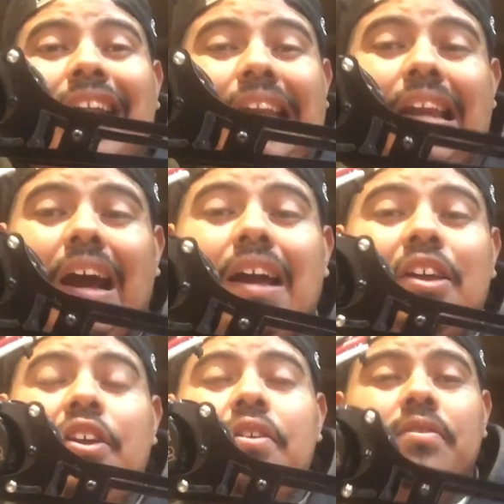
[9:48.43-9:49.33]
Not
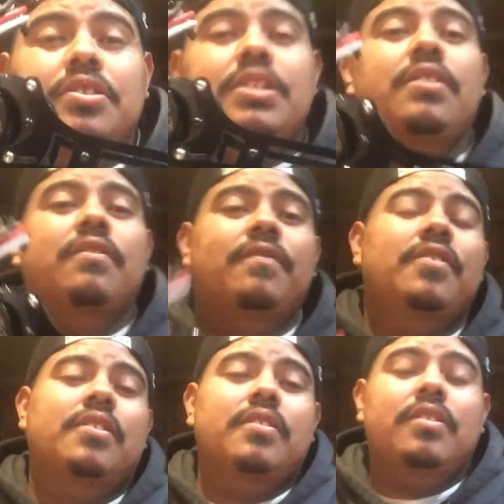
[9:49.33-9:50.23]
a huge deal for
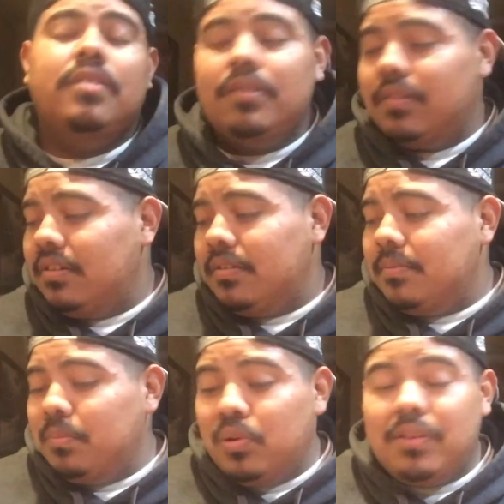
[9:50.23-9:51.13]
the
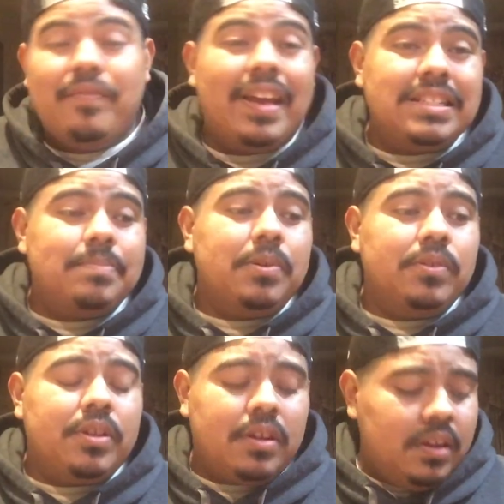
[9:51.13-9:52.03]
more advanced
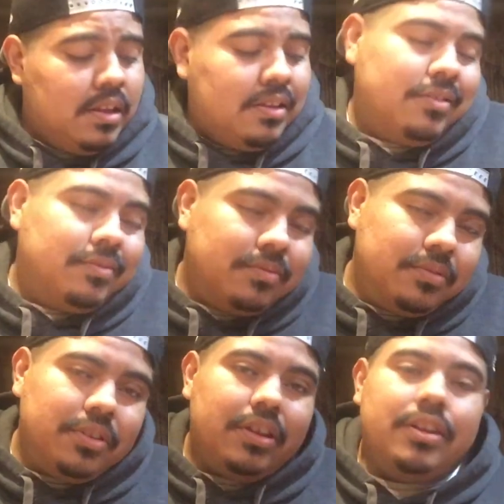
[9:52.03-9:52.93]
builder.
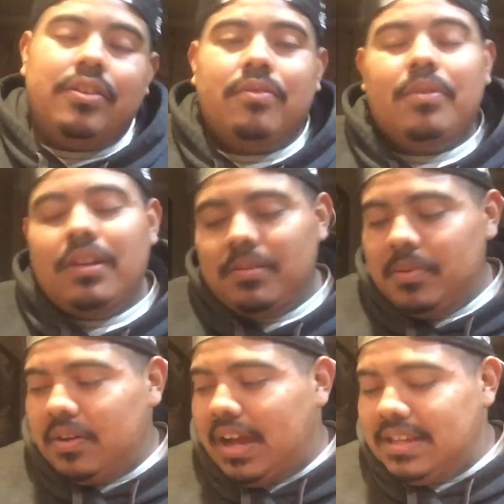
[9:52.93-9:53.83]
Your
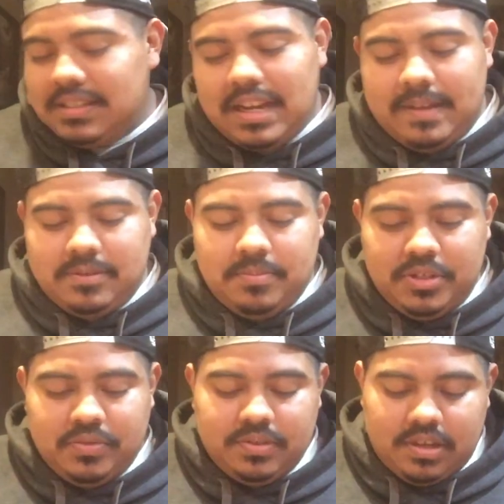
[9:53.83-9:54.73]
run-of-the-mill guy is going to have some
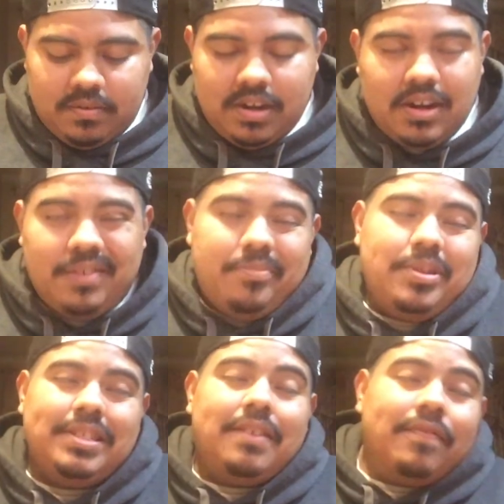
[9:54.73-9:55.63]
issues there, right? Not
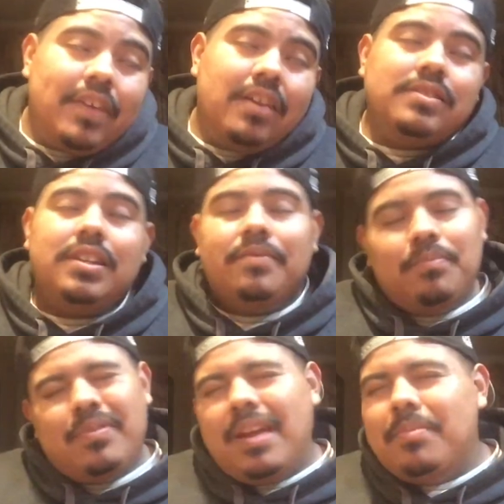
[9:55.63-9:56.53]
everybody's got files,
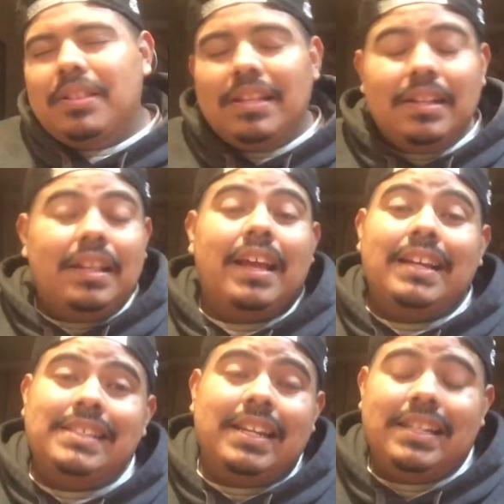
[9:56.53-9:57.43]
and right? But the, like
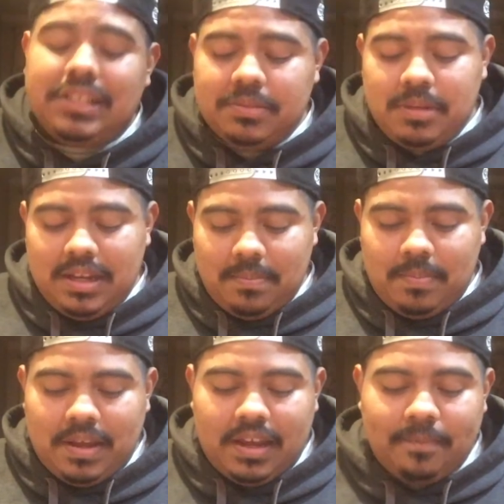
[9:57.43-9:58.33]
I said, it's just me
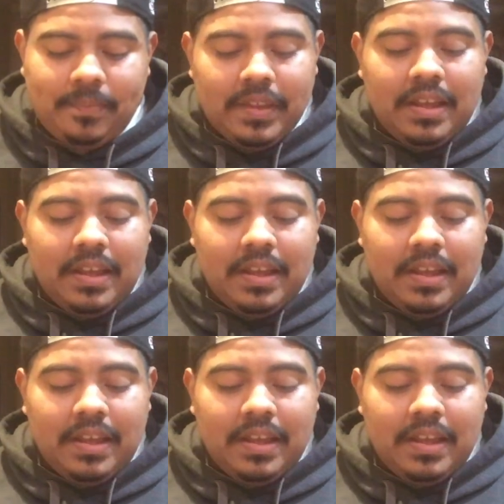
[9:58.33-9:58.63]
nitpicking.